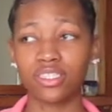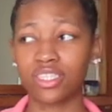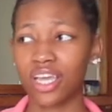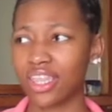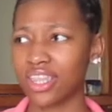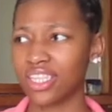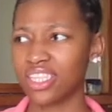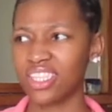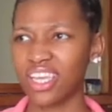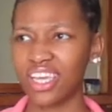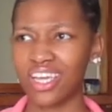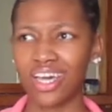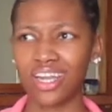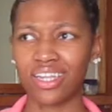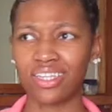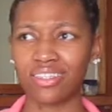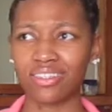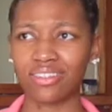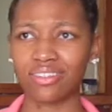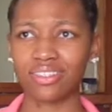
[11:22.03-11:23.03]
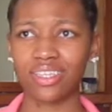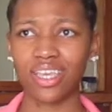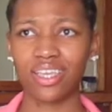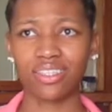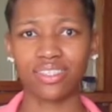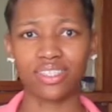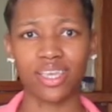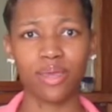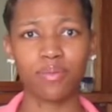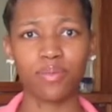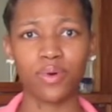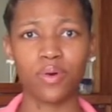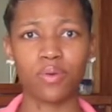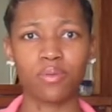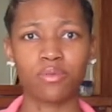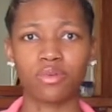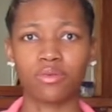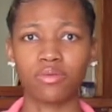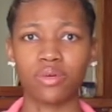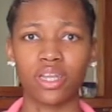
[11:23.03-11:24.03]
I think they gotta take tape
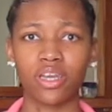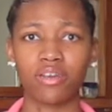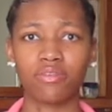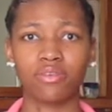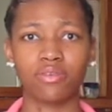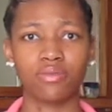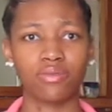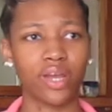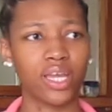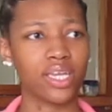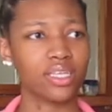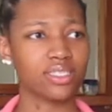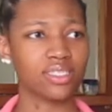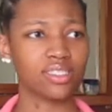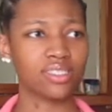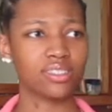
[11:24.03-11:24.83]
home or whatever, right?